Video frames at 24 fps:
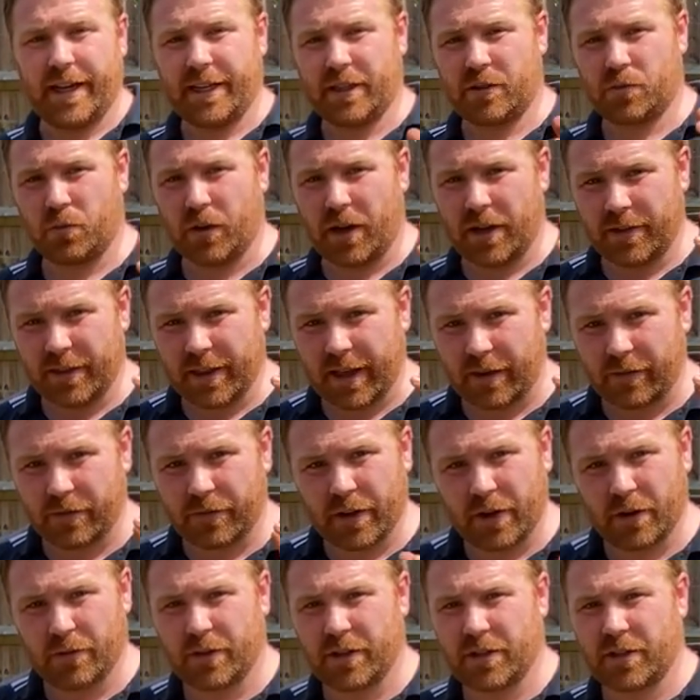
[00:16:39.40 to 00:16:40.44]
It's when that
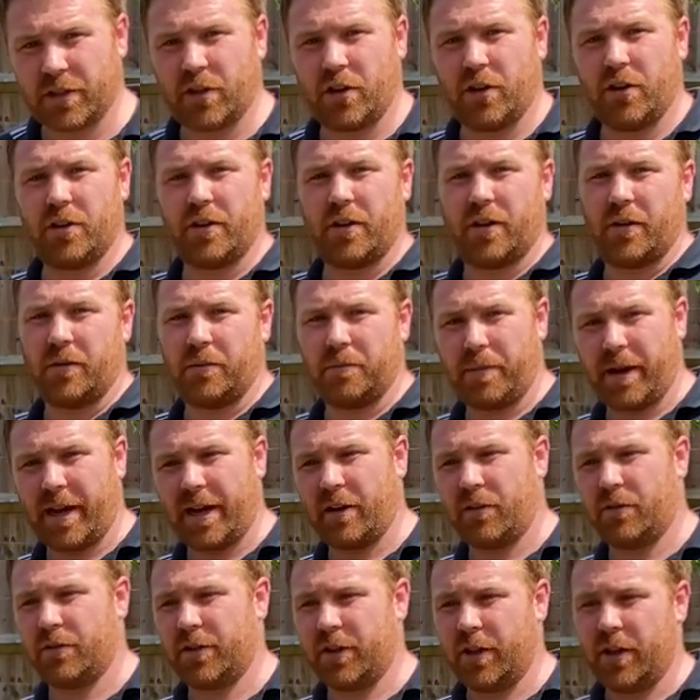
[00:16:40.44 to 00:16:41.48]
field is cut and
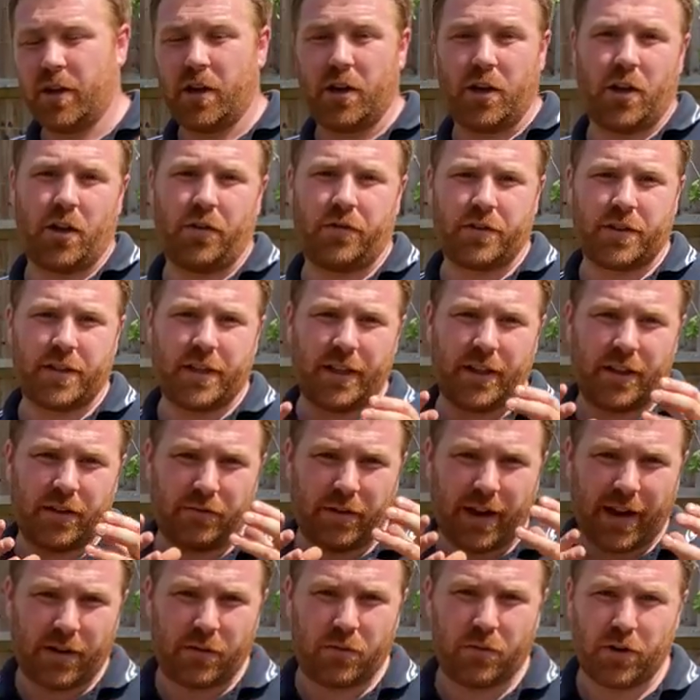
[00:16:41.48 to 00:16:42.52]
baled, and obviously the
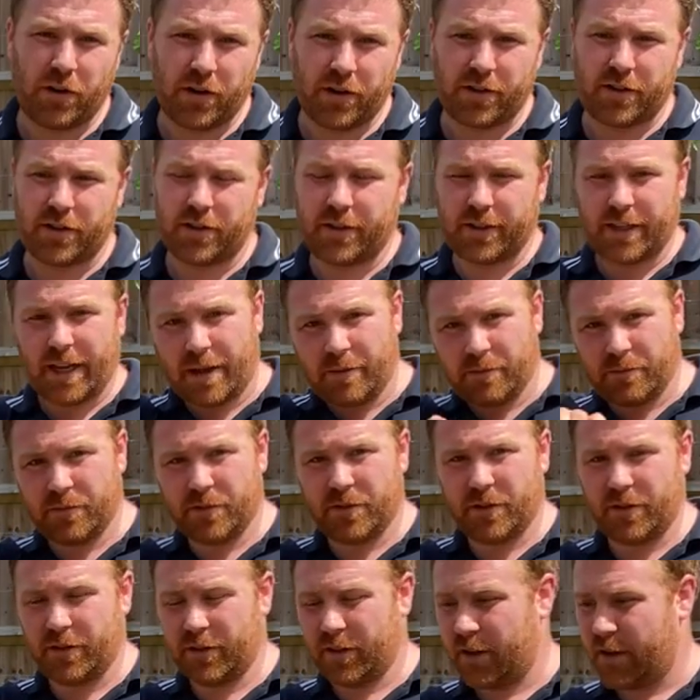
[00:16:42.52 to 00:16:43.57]
ragwort
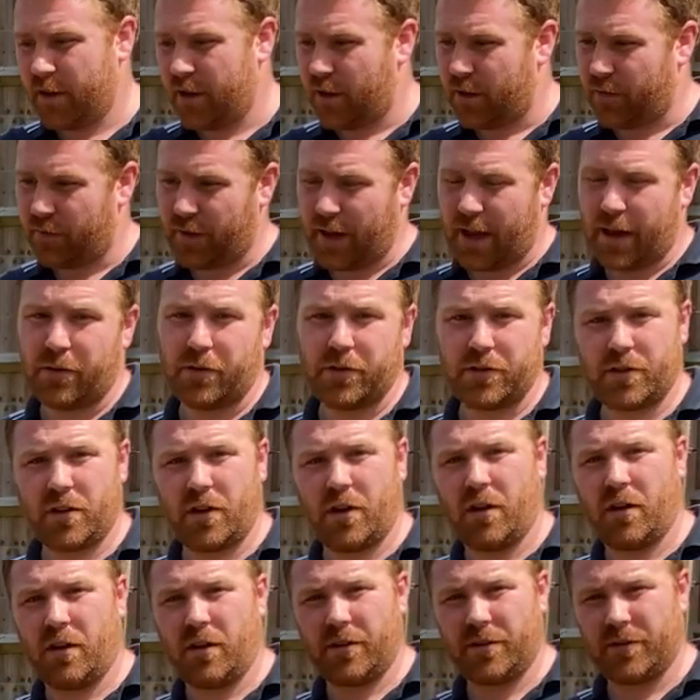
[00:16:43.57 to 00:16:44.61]
stems and flowers
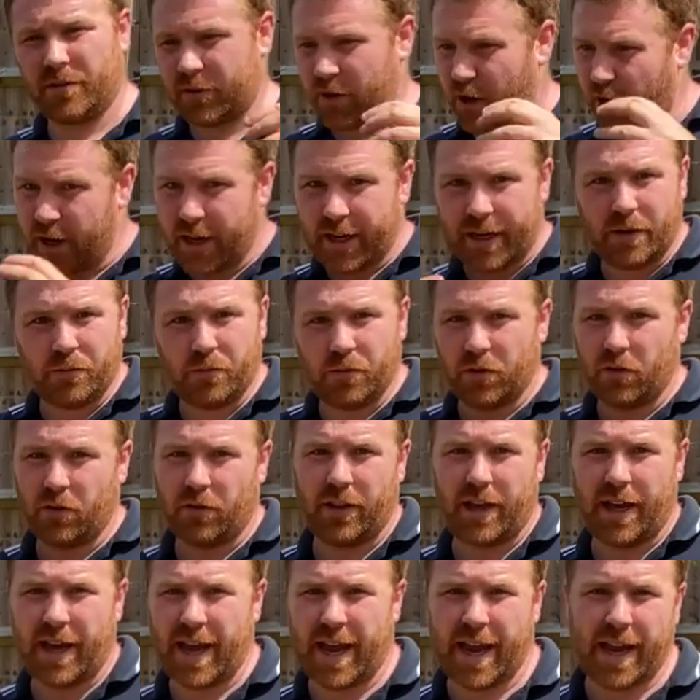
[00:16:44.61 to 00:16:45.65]
are tied in with all
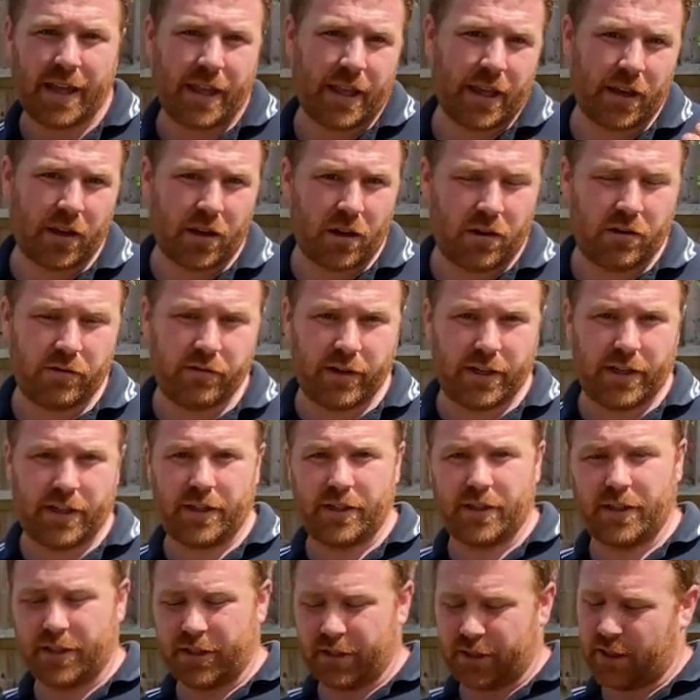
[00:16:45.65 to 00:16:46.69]
that hay, they can't really
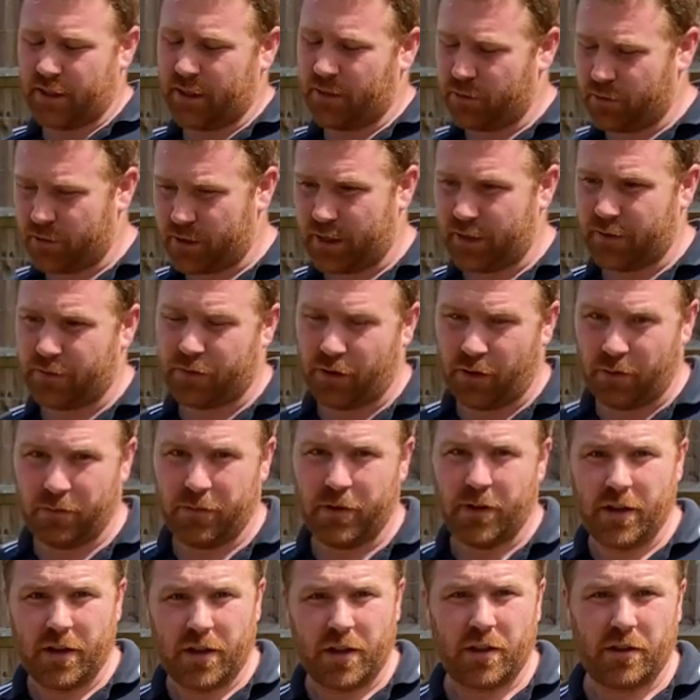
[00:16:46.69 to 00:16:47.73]
distinguish it from
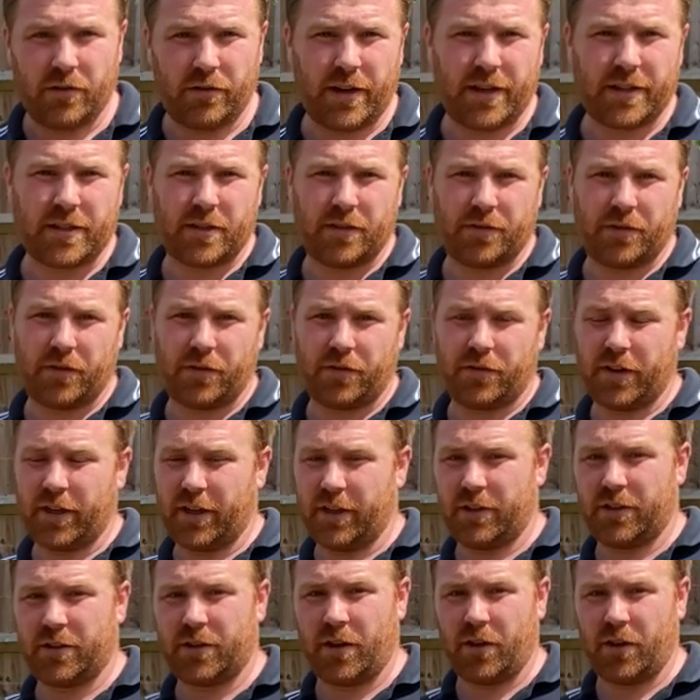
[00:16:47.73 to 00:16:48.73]
the rest of the feed.